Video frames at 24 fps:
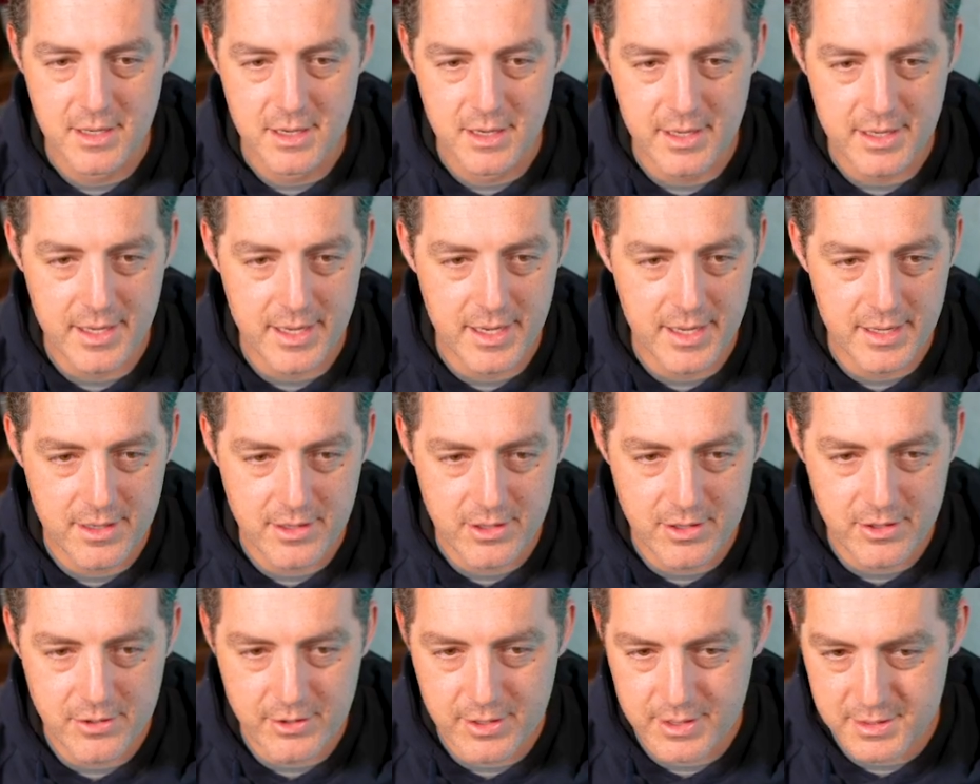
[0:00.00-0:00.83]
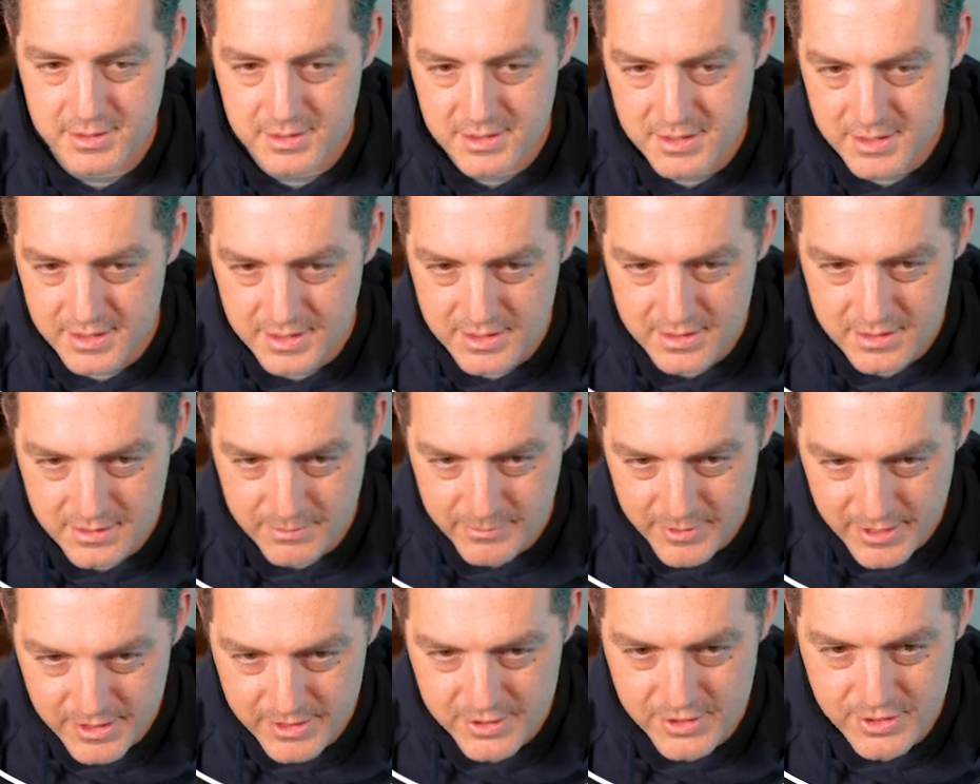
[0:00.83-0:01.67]
Again, you can see
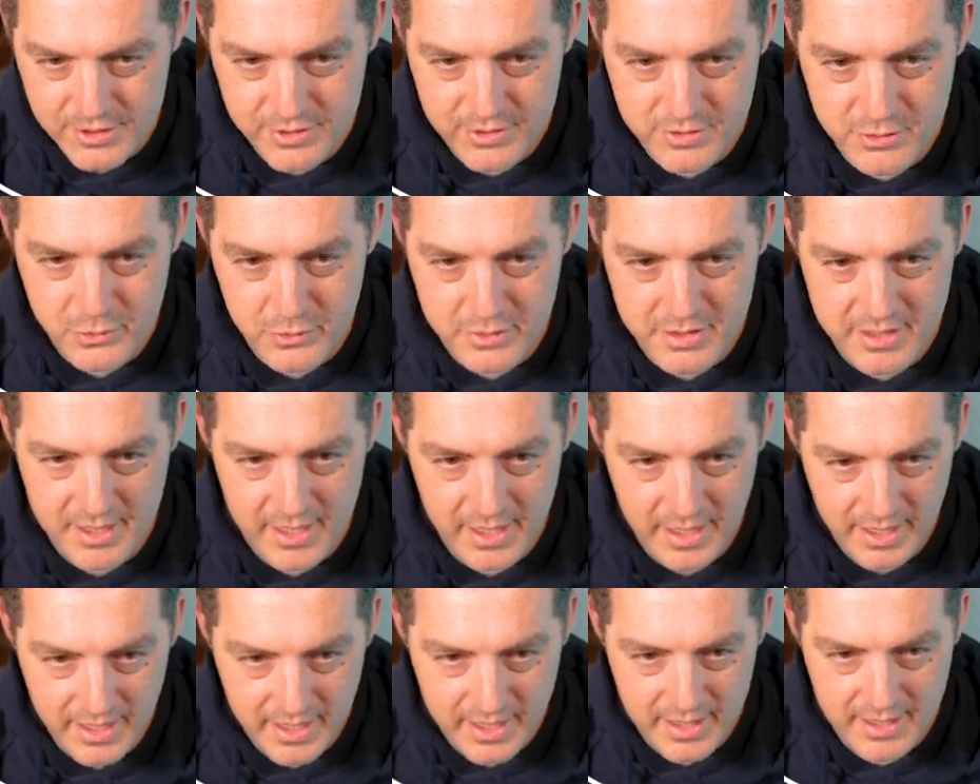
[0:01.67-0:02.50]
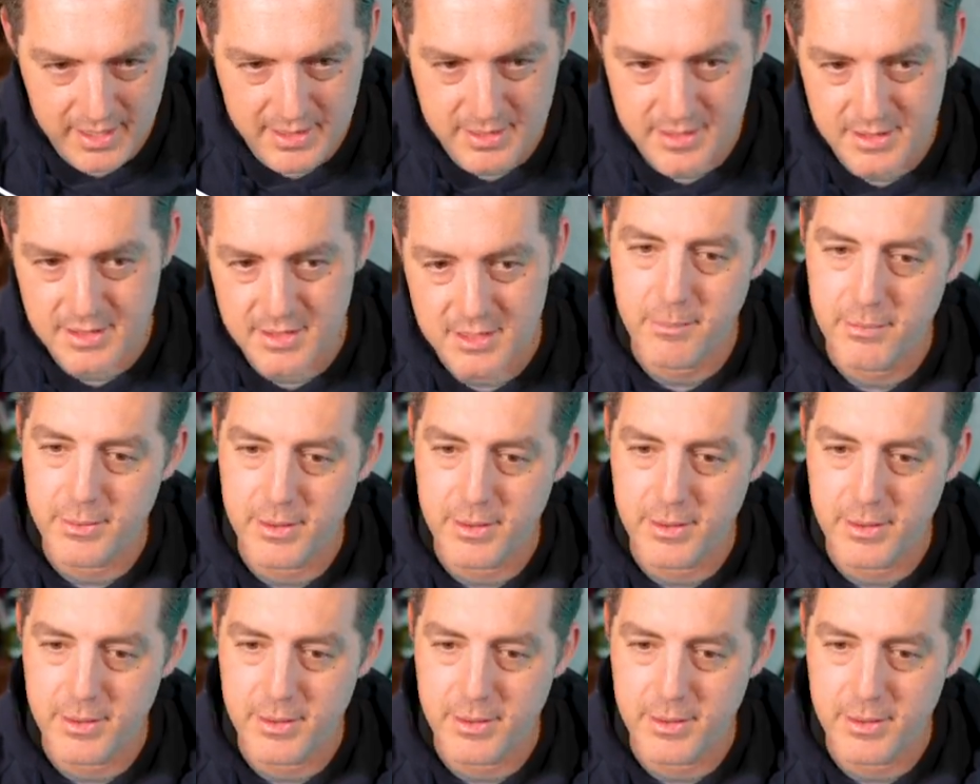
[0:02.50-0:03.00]
some issues with the hands,